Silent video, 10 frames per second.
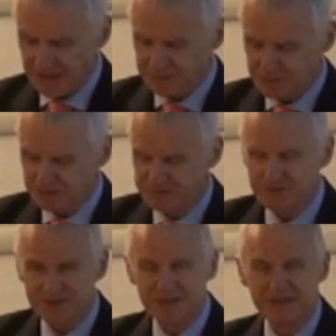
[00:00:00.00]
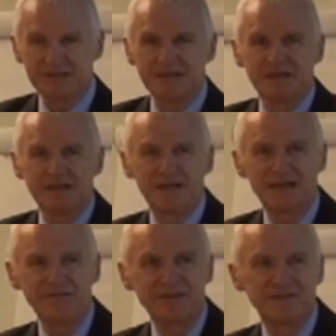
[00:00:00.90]
And moreover, at the
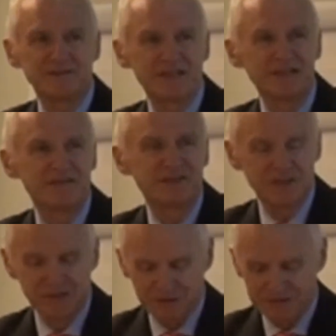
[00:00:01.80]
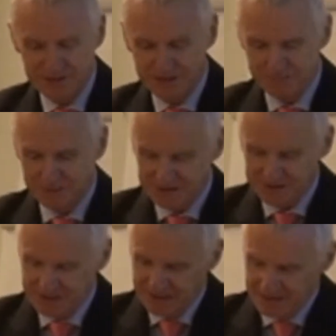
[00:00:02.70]
level of individual
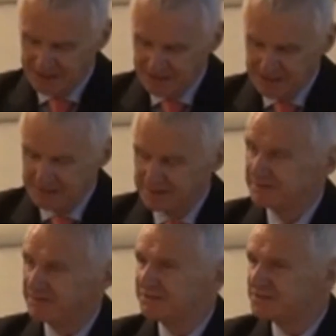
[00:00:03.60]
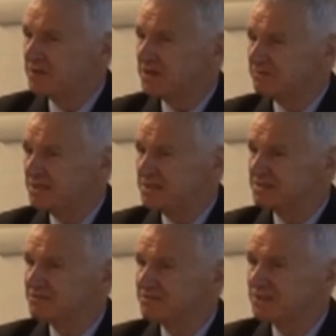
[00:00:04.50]
consumers, smart
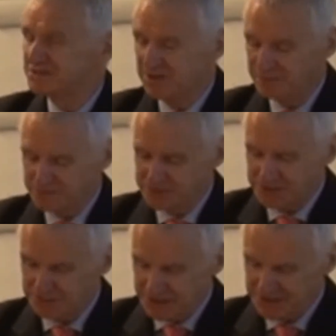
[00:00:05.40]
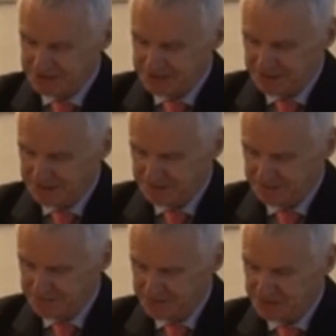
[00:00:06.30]
meters, for example, generate
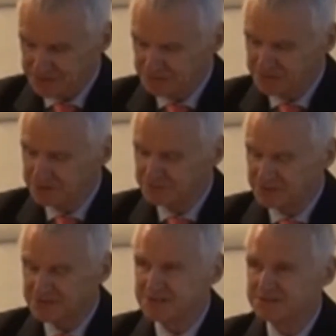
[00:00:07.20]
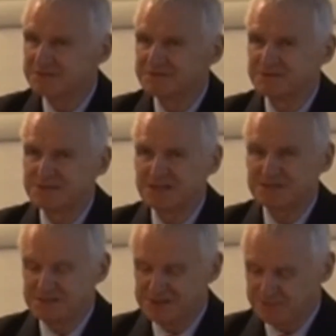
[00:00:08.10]
potential new risks for
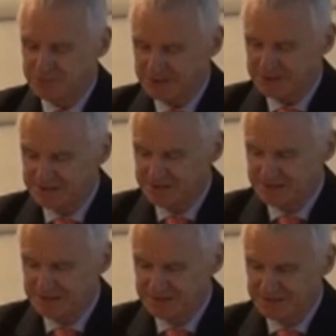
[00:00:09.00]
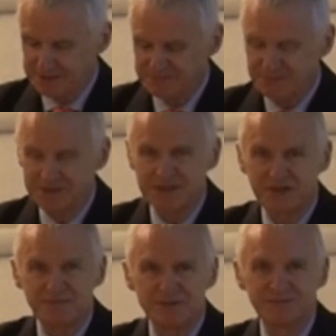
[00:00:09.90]
data subjects. They think, for
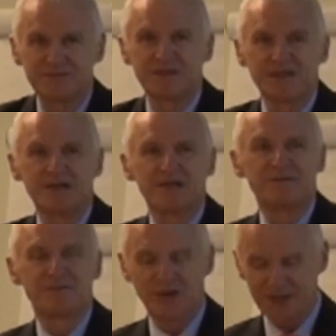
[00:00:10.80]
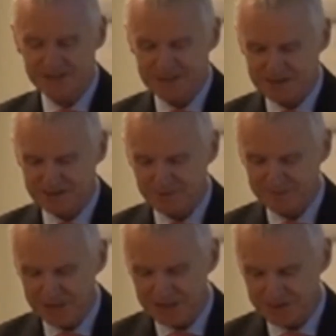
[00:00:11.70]
example, of price
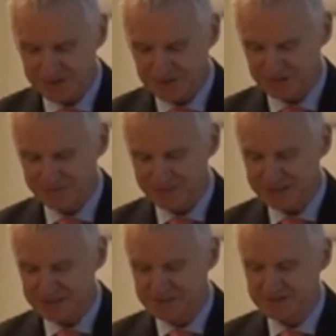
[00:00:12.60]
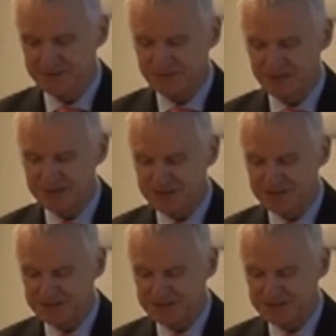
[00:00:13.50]
discrimination on the basis of your energy